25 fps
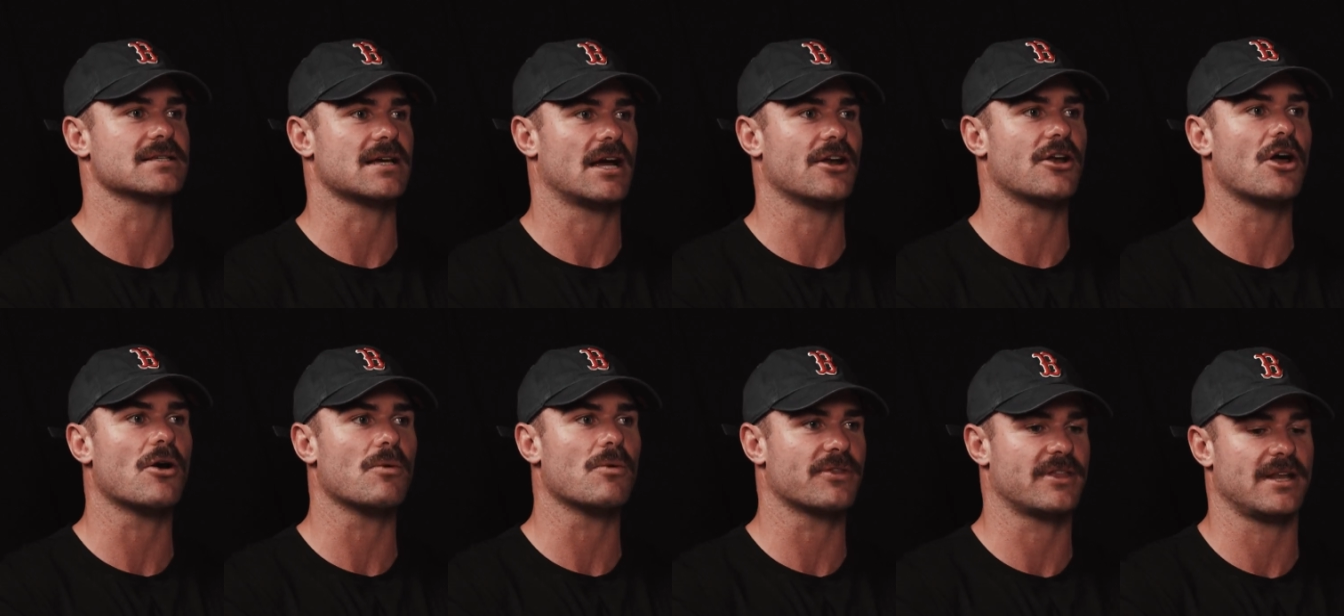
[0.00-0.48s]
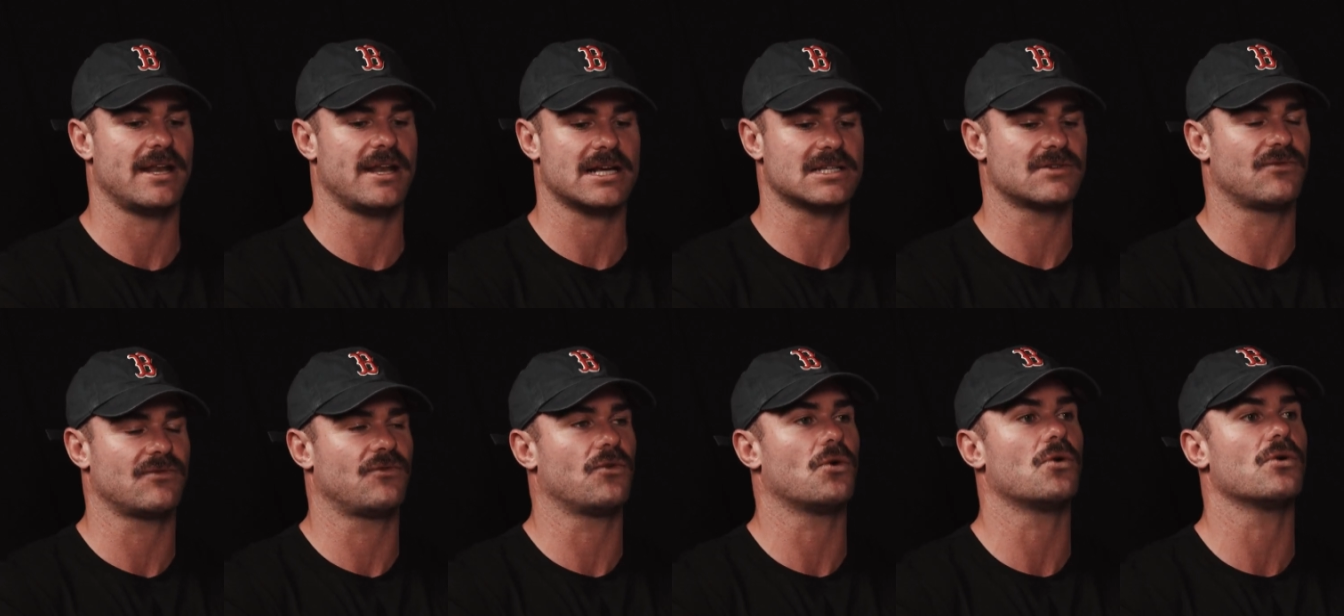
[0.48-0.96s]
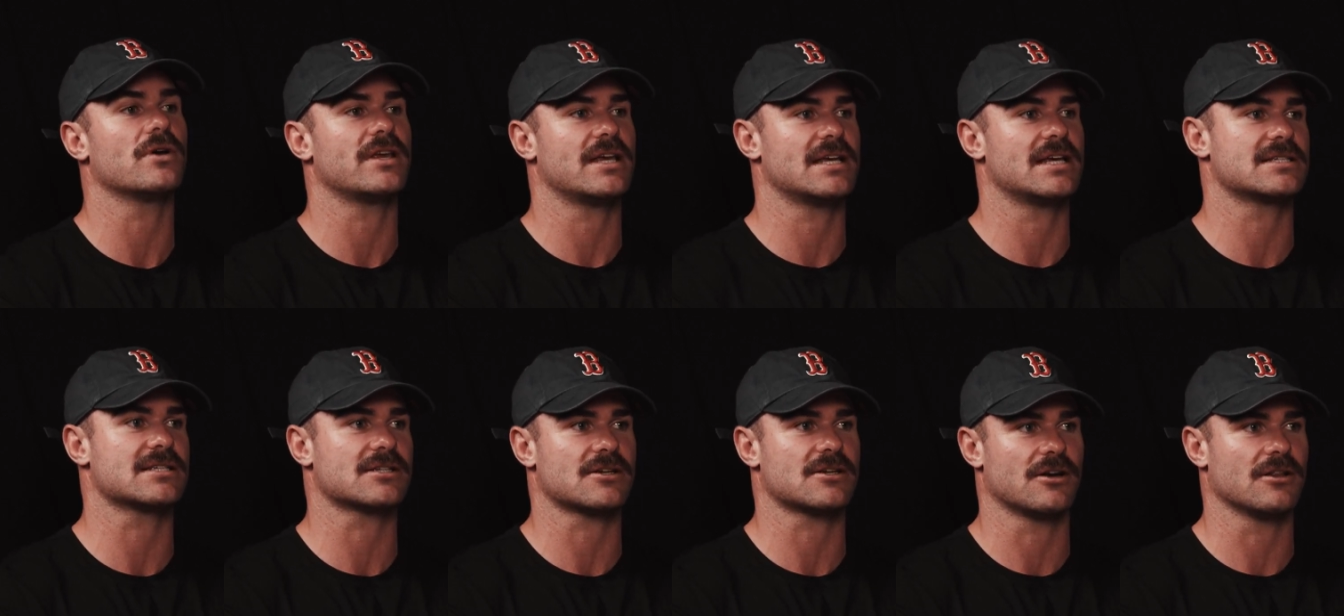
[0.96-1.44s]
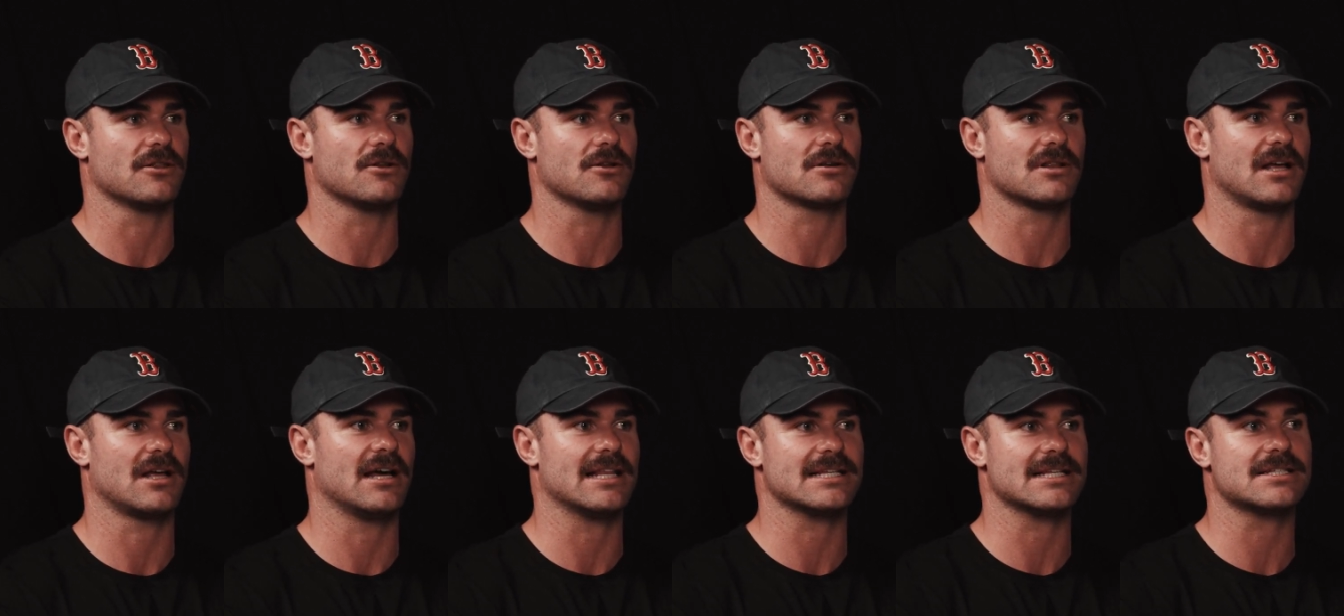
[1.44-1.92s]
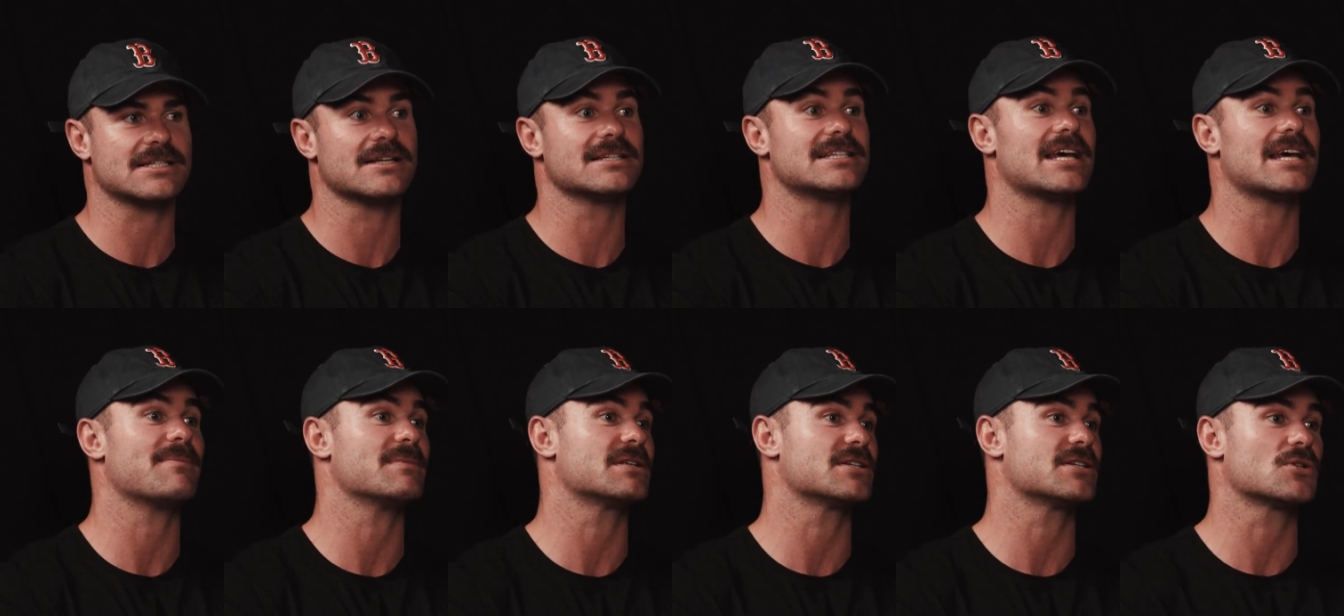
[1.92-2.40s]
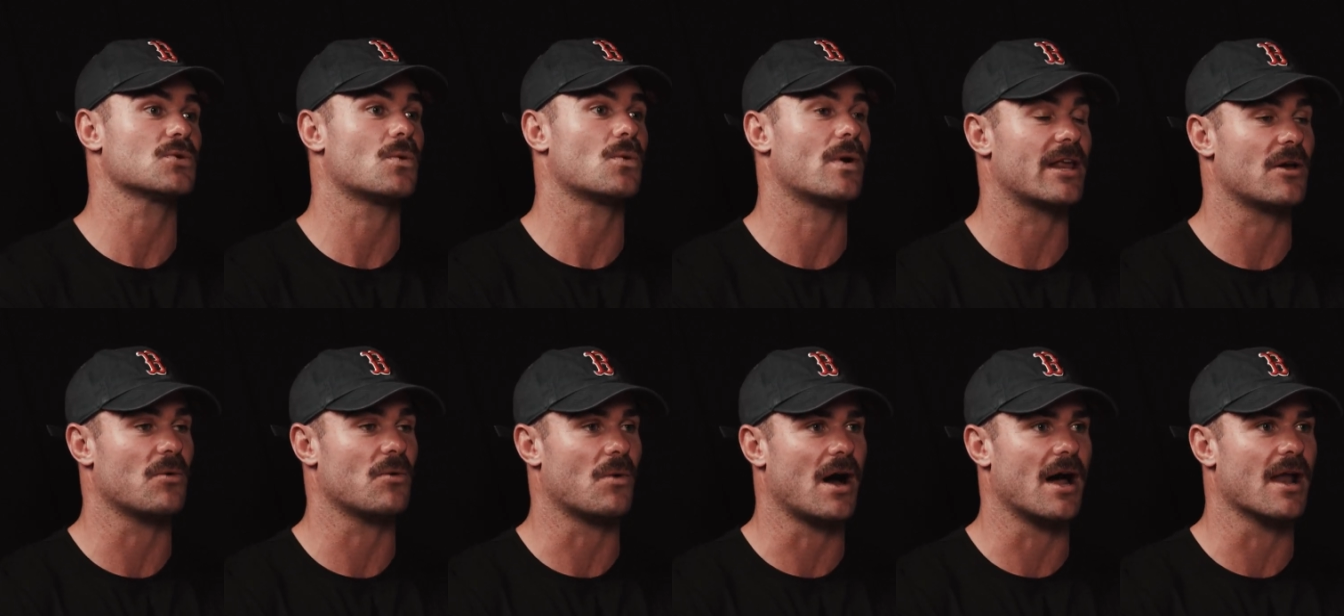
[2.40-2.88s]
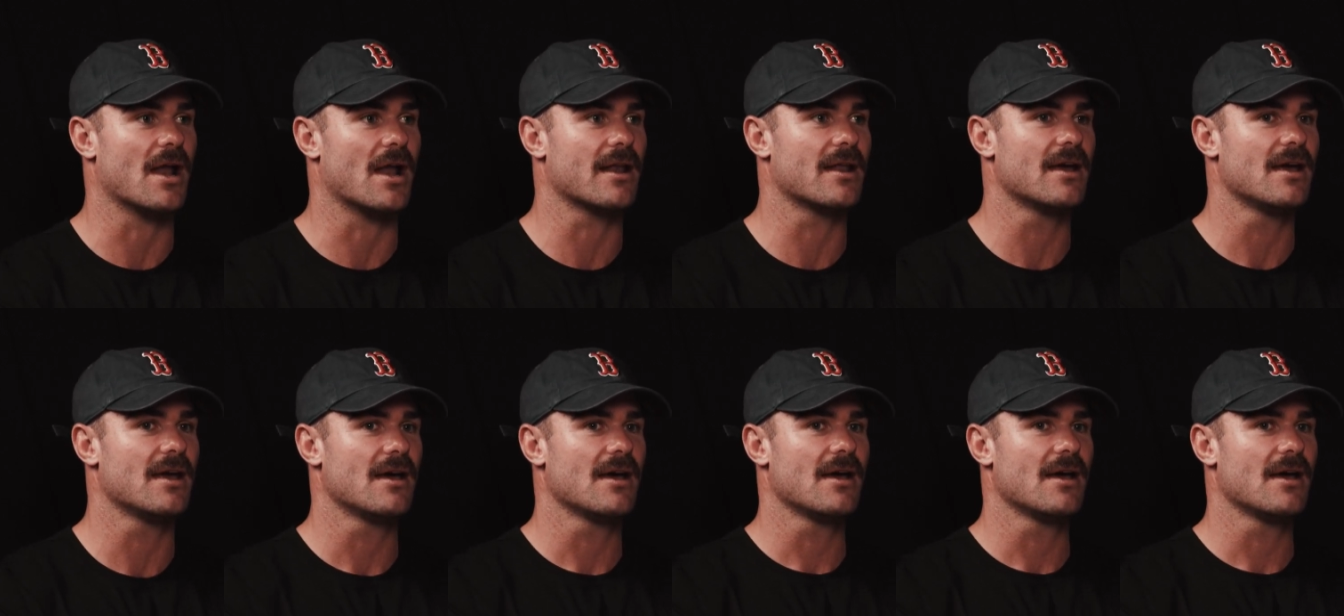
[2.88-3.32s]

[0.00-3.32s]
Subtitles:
I know what the next 4 years is going to look like. That's going to take me to 21.